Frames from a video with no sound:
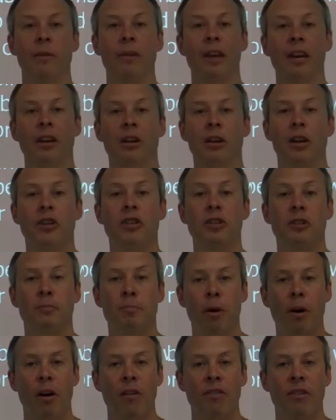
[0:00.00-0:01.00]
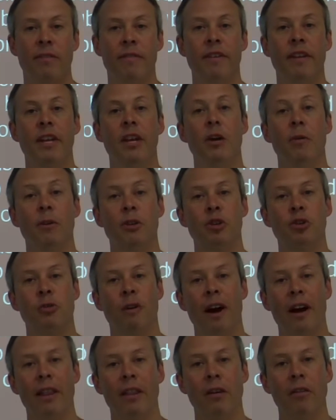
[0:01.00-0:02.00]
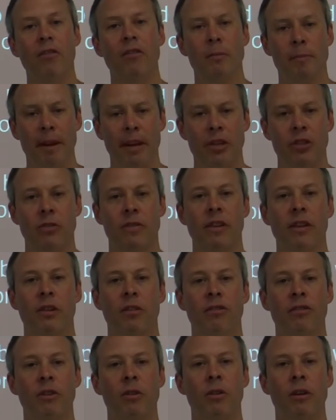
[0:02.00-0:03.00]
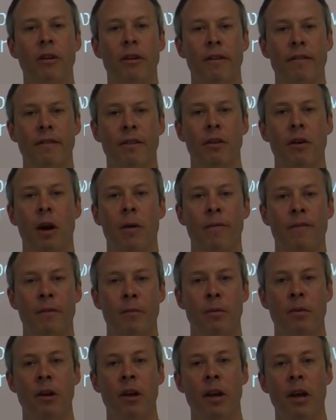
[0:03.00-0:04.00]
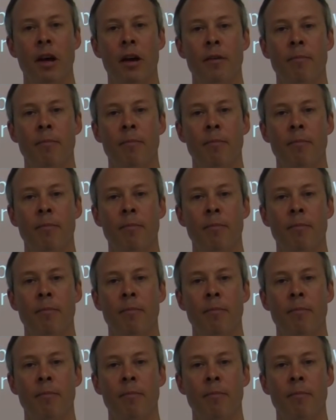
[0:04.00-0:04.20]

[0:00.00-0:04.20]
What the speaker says: would like you to just pause the video and try those to make sure that you still feel comfortable